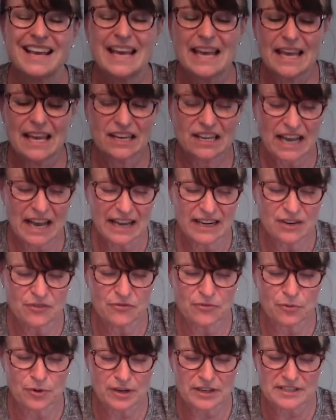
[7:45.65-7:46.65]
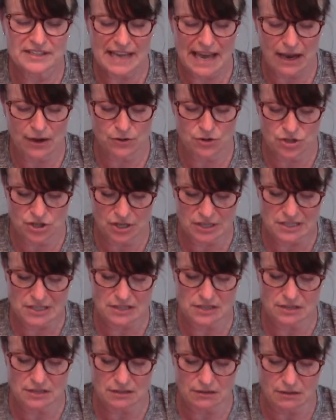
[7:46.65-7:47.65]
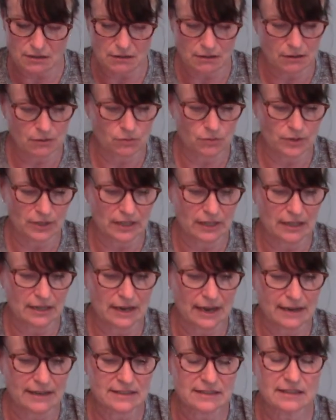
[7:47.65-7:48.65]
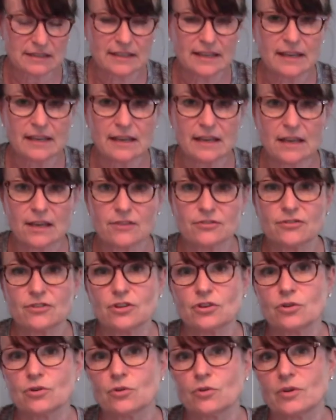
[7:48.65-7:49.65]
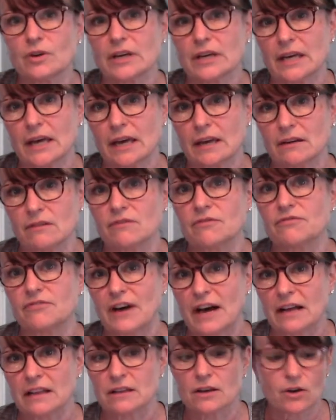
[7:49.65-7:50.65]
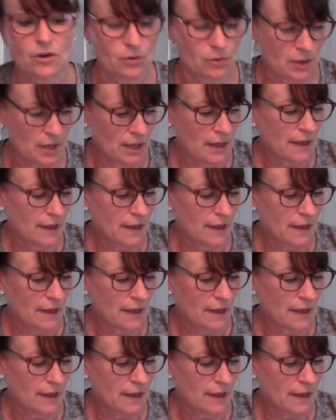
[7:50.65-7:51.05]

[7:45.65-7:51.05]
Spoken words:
It kind of works out just really nicely if you can follow